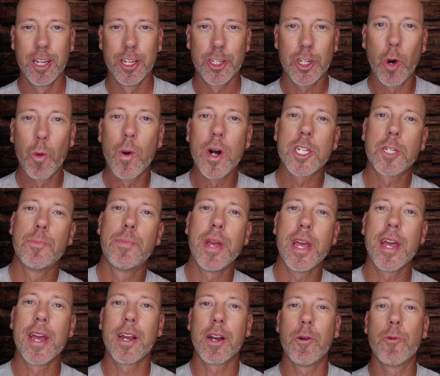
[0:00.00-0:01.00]
So, what's
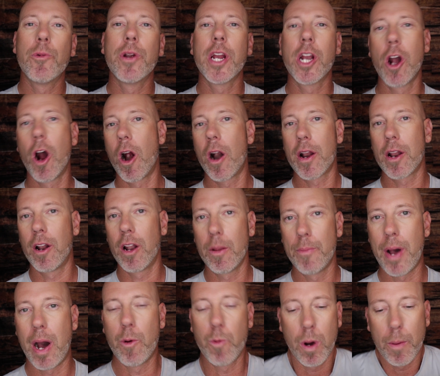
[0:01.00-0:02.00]
being regarded all
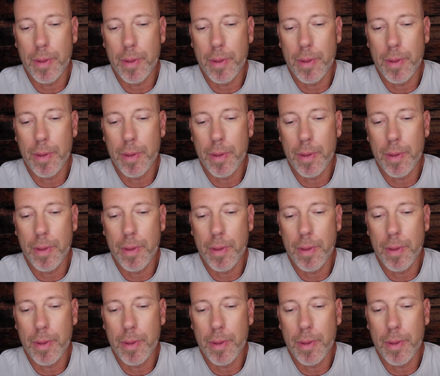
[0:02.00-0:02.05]
about?